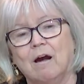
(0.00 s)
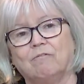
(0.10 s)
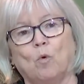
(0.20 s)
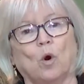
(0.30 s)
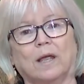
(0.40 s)

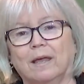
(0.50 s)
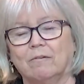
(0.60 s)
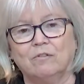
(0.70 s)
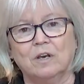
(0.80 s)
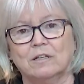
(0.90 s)

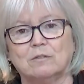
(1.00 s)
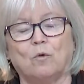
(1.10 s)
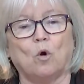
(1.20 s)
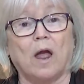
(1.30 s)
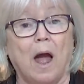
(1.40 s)
forgiveness
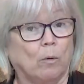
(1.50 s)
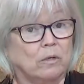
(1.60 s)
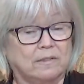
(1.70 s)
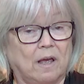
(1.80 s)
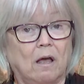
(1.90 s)
for
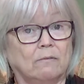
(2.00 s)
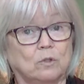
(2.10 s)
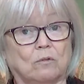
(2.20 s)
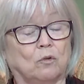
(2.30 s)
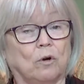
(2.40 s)

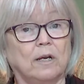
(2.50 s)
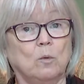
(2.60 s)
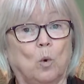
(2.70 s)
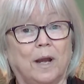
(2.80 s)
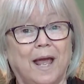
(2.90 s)
ourselves or for
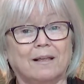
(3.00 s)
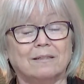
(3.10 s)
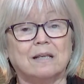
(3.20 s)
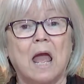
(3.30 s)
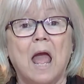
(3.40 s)
anyone else